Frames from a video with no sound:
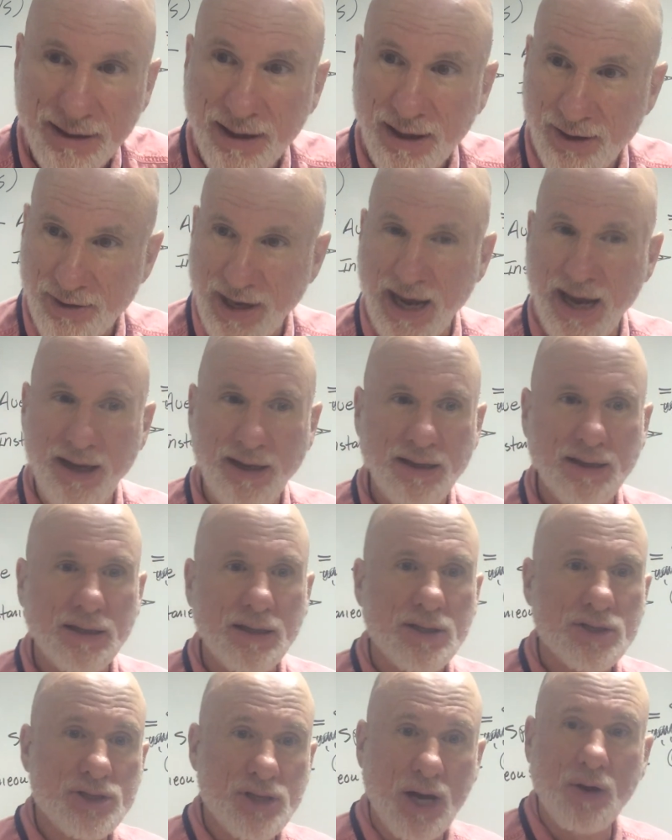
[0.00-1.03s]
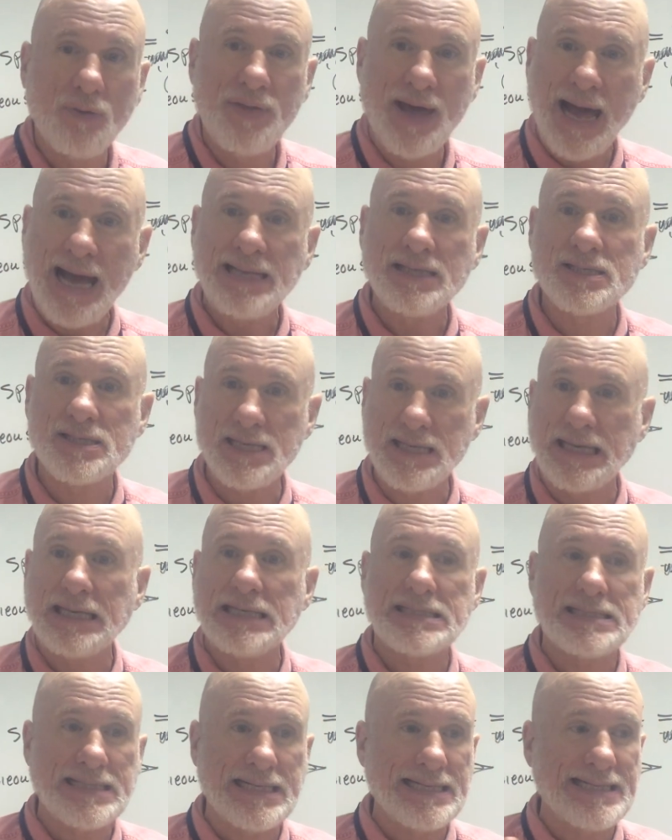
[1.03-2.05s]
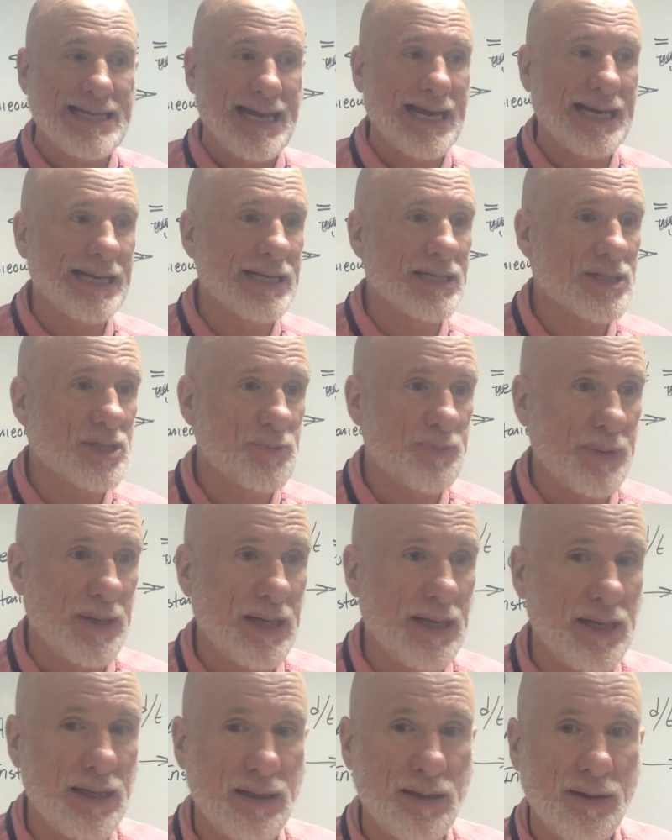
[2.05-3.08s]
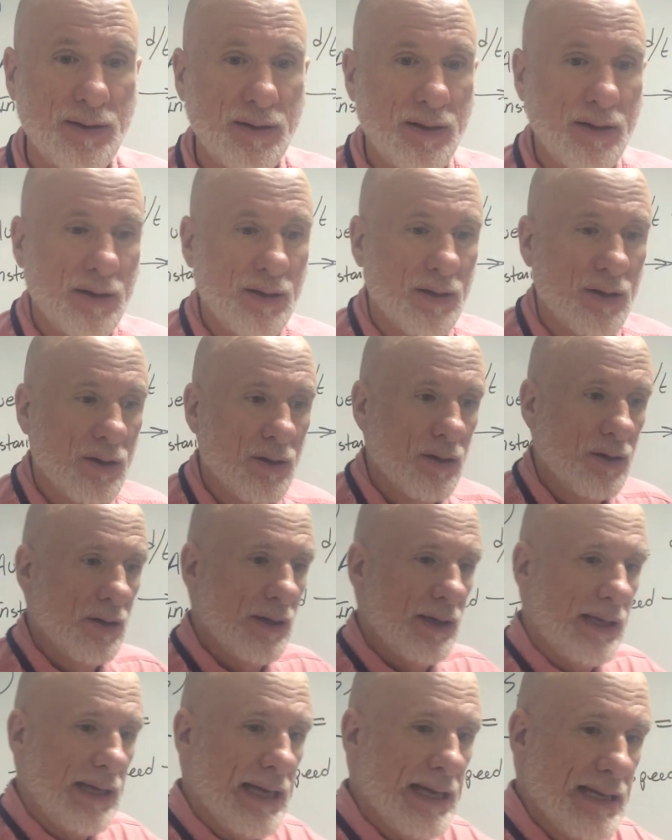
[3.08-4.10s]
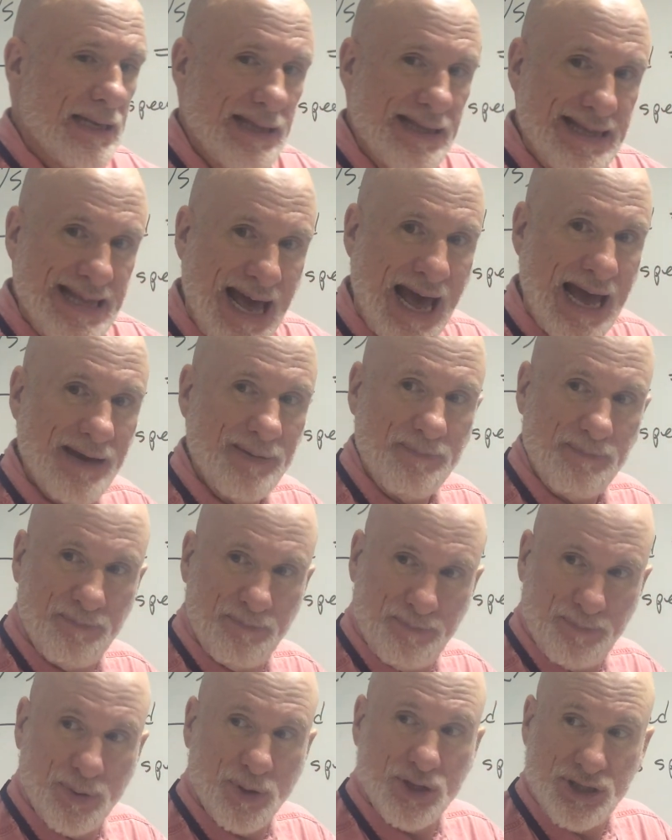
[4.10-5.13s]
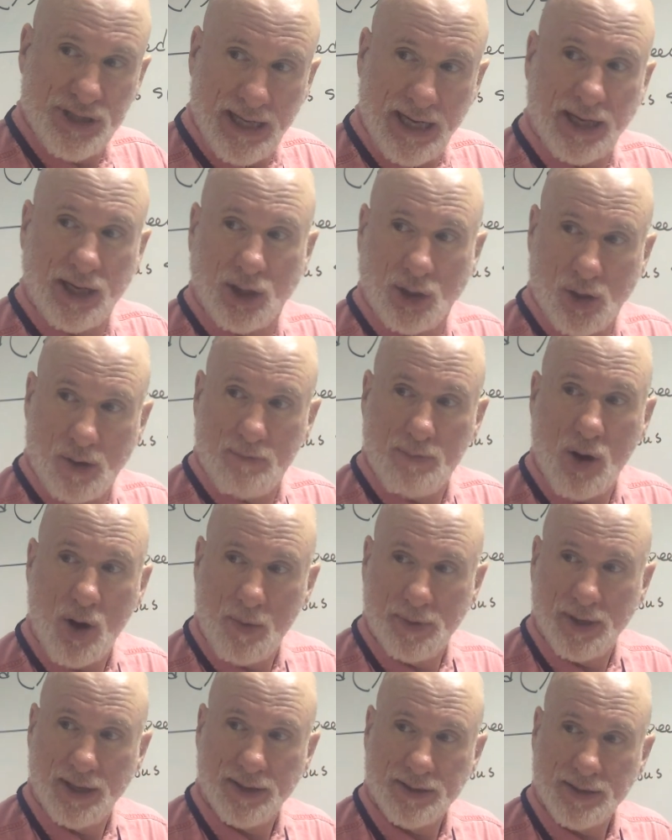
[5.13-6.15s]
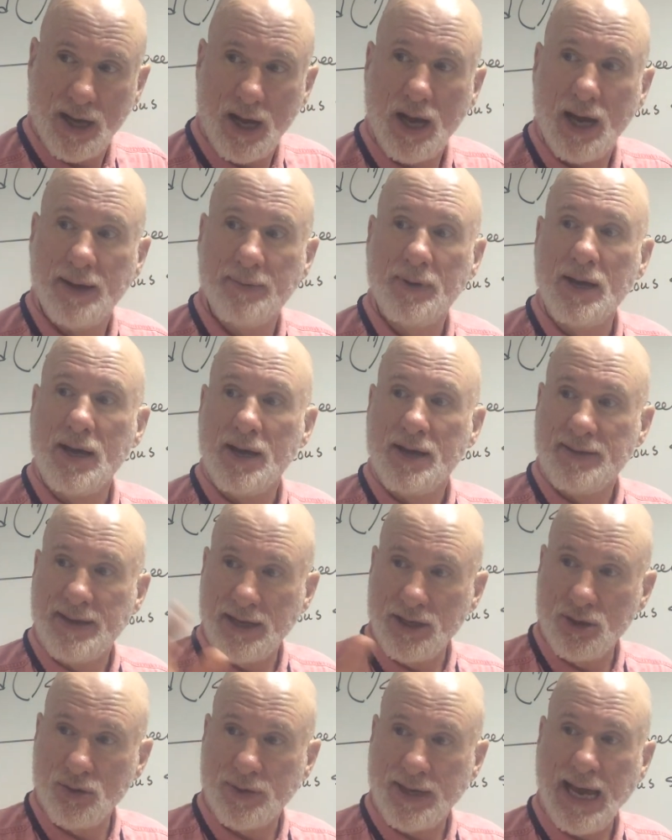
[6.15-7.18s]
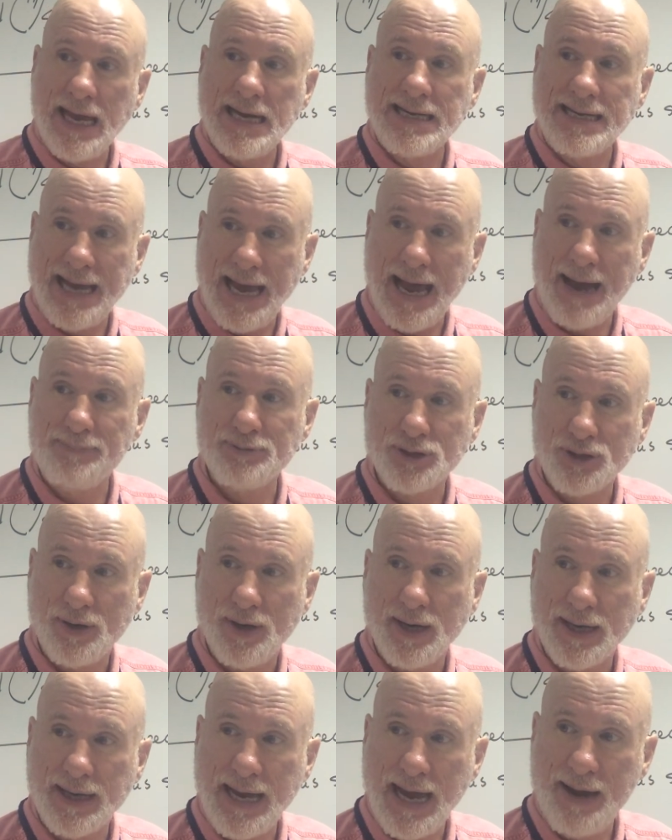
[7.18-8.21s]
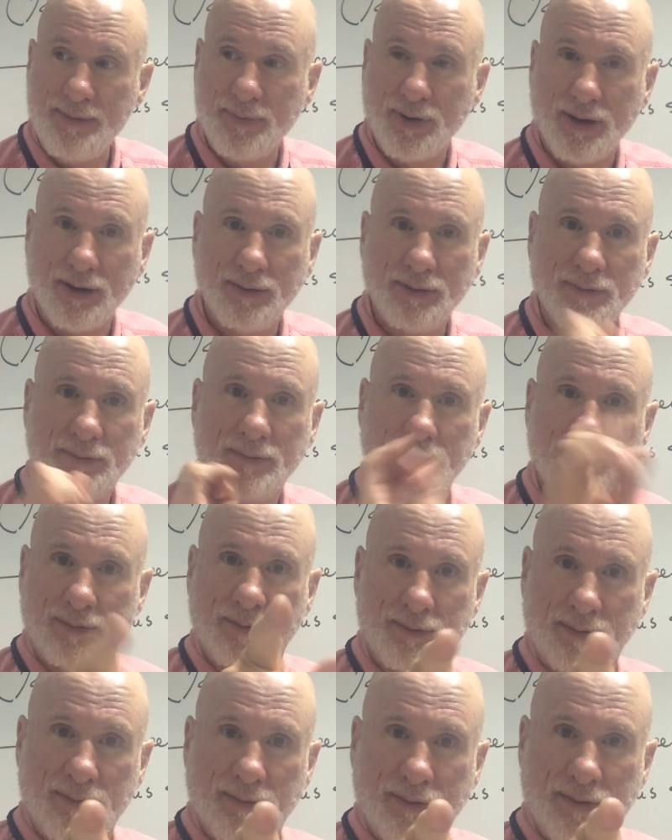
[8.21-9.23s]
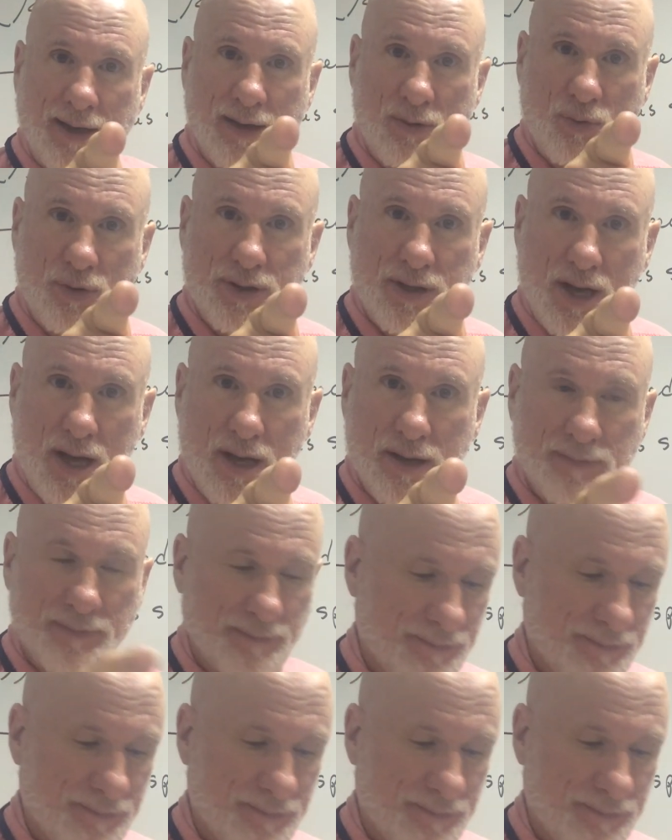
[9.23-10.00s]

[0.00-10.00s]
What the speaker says: Okay? So that's the instantaneous speed in that particular moment in time that you can capture on a camera. And we're done.